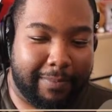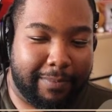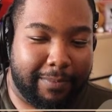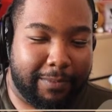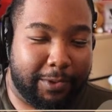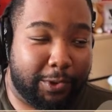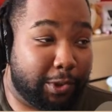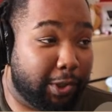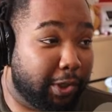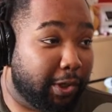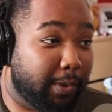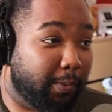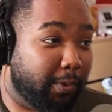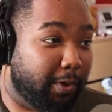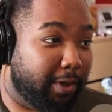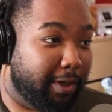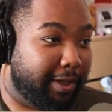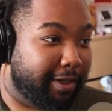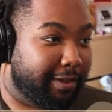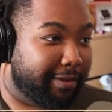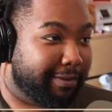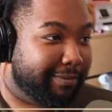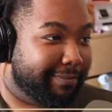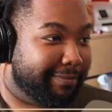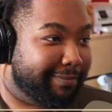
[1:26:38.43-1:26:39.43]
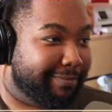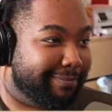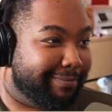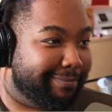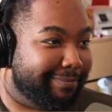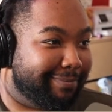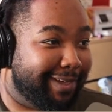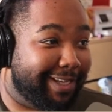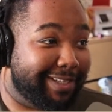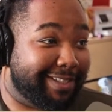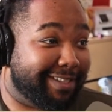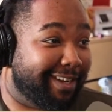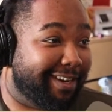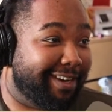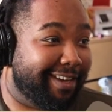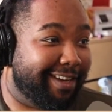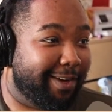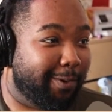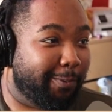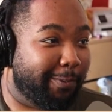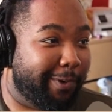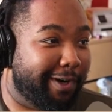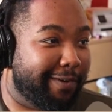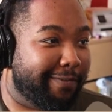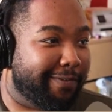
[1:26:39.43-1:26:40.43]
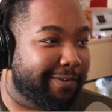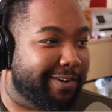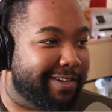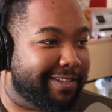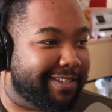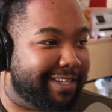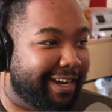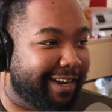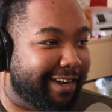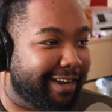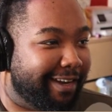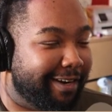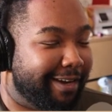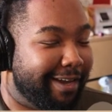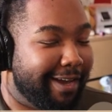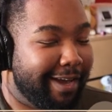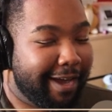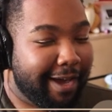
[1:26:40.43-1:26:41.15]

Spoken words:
trigger warning. It's gonna get weird for a second.